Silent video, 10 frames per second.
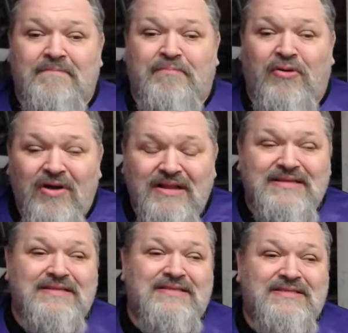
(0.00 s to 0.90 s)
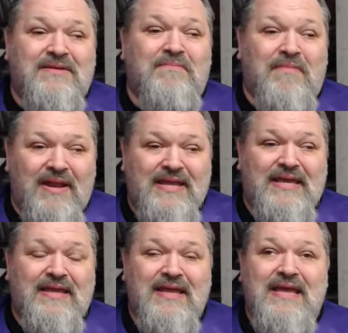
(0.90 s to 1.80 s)
Put some
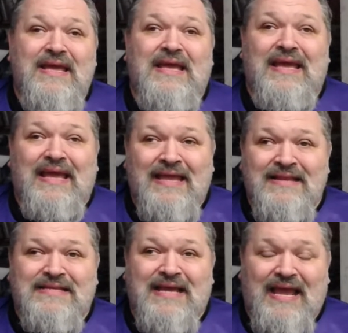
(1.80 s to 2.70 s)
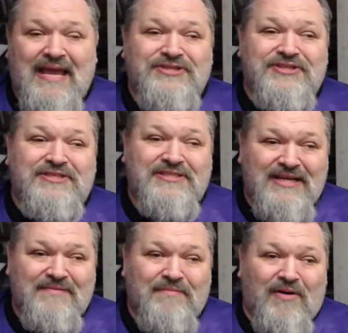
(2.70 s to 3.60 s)
money into Age of
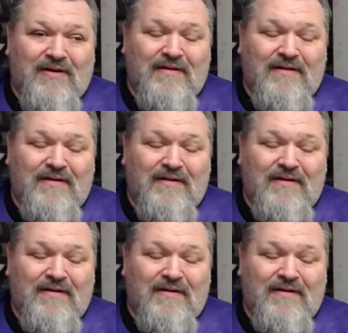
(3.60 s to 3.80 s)
Sigmar